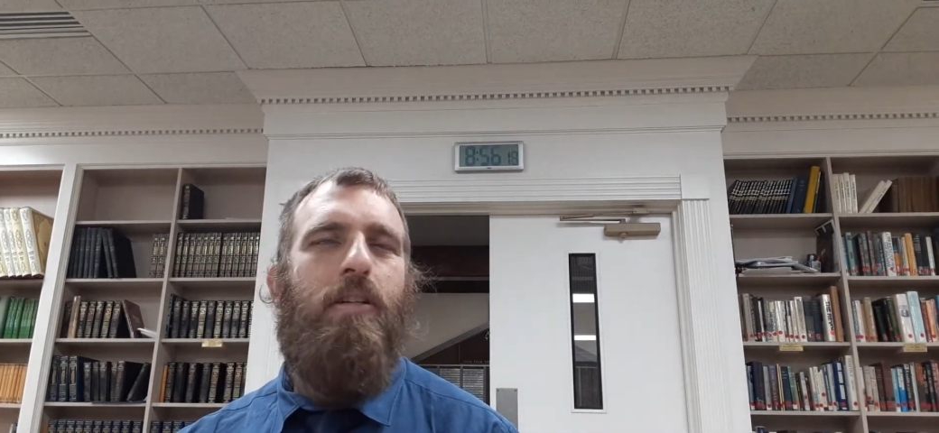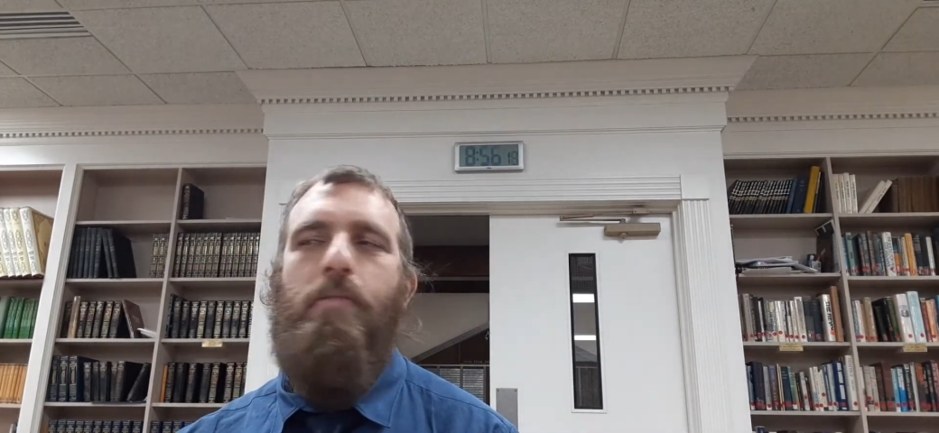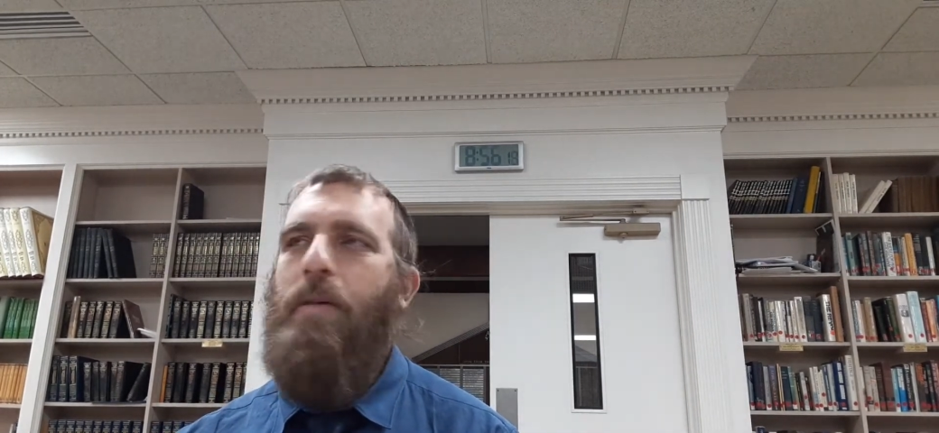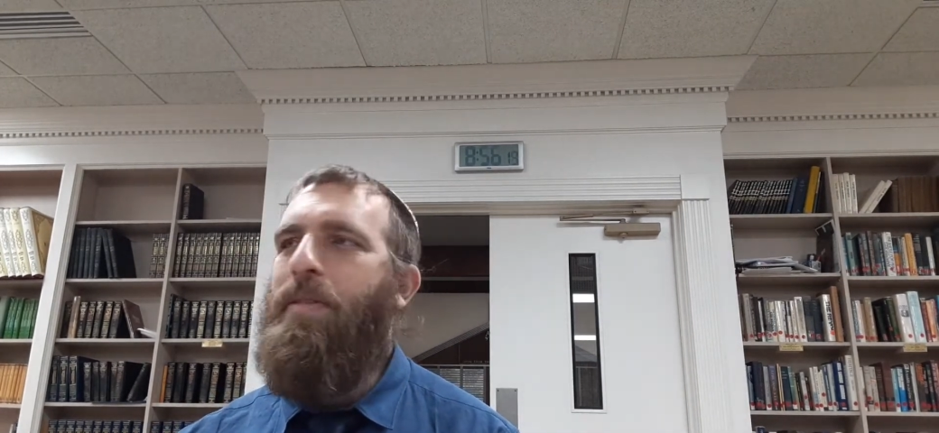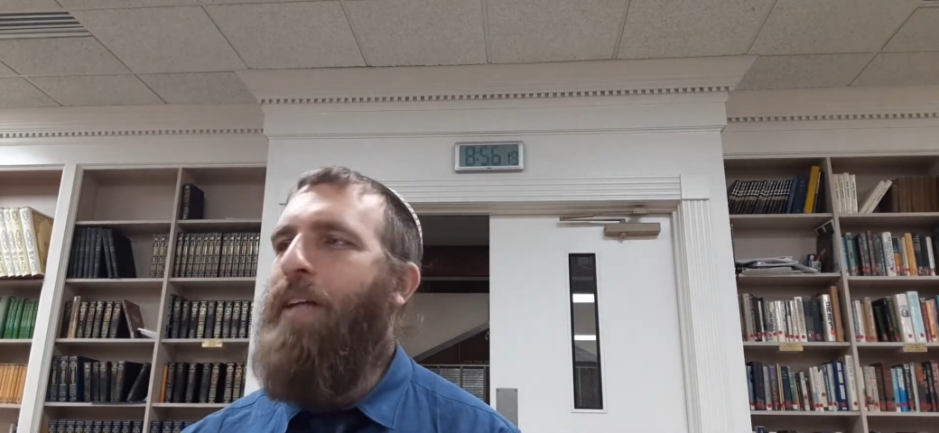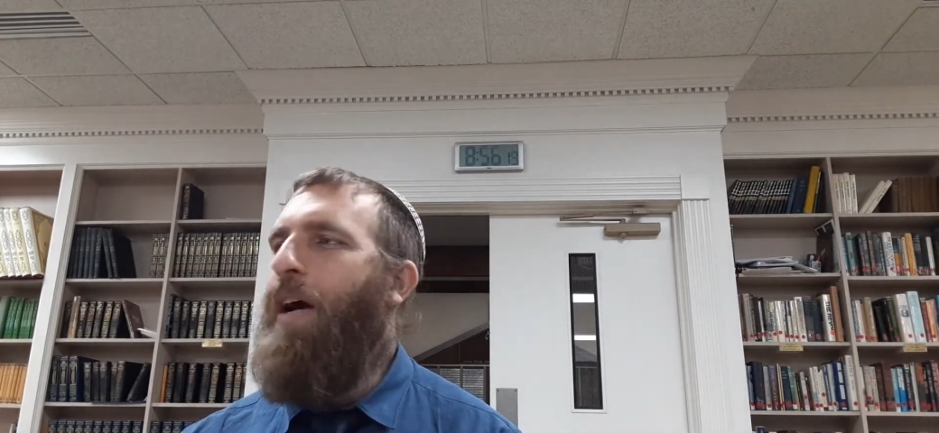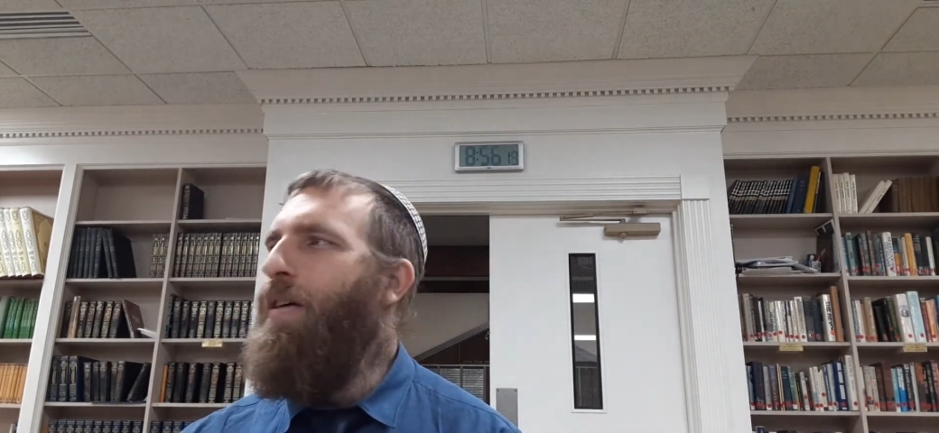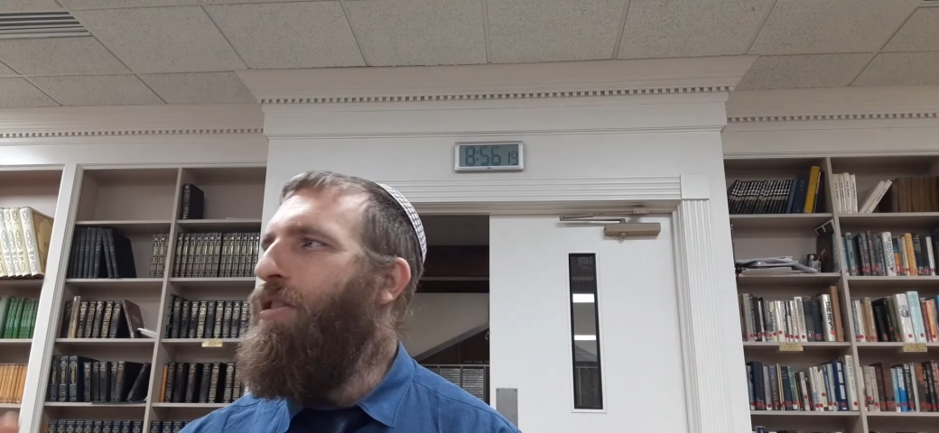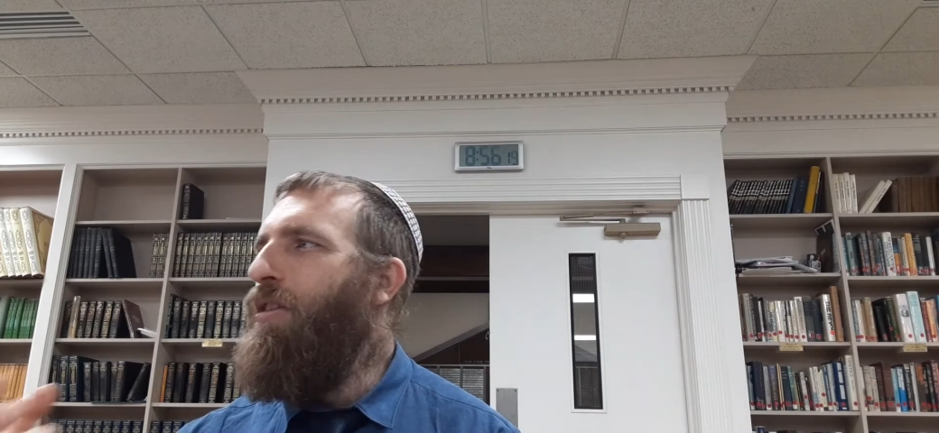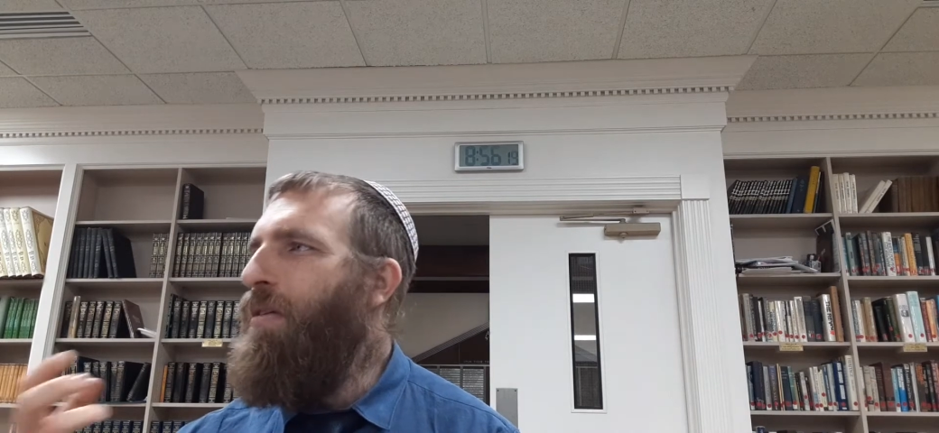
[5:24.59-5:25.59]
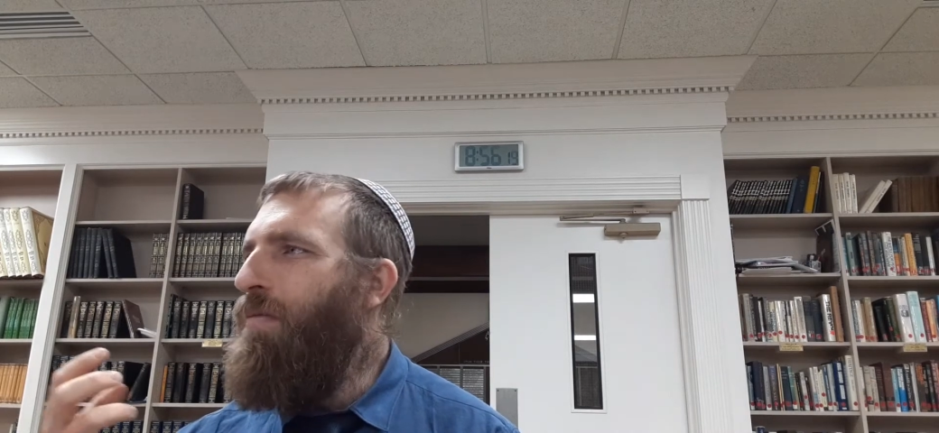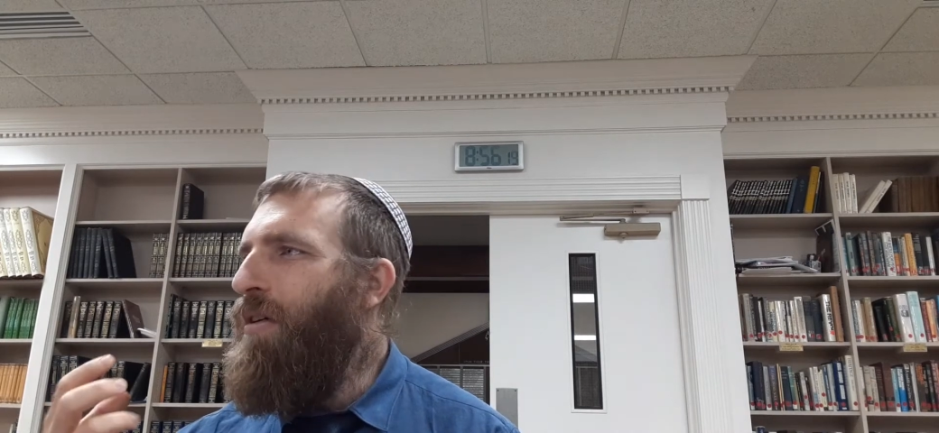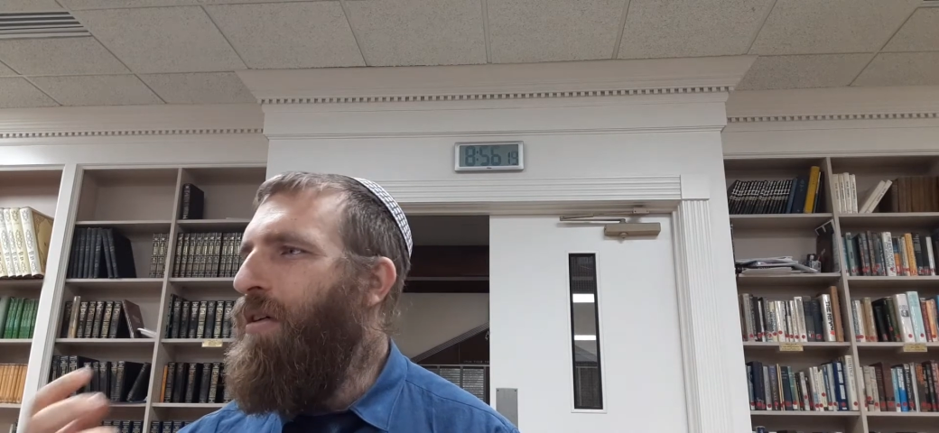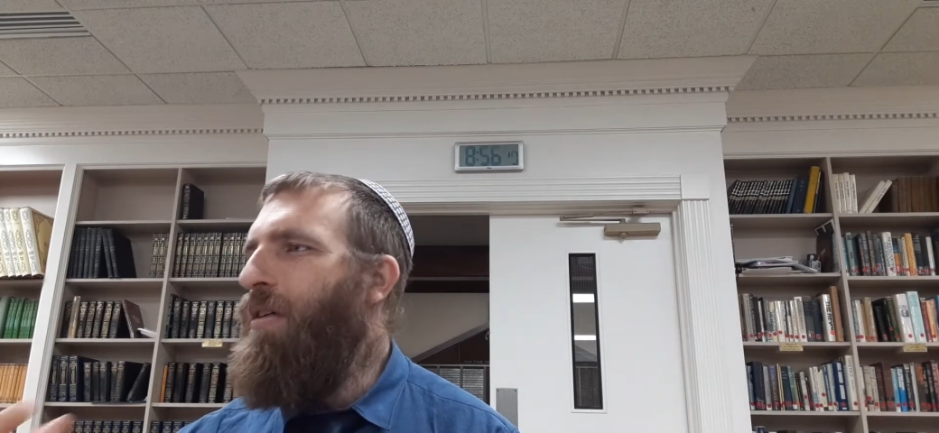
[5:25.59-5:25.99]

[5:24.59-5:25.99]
He remembers how Hashem